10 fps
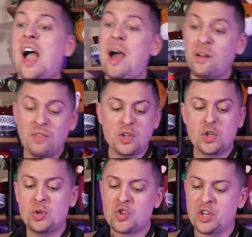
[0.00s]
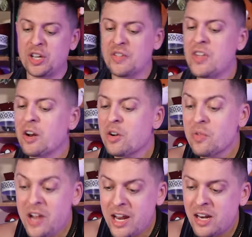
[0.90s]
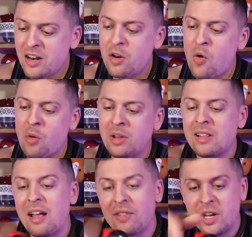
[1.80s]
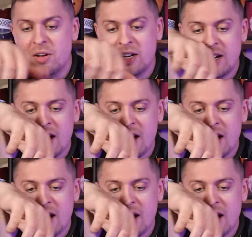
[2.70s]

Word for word: Out of the two trillion that are created in a normal livelihood,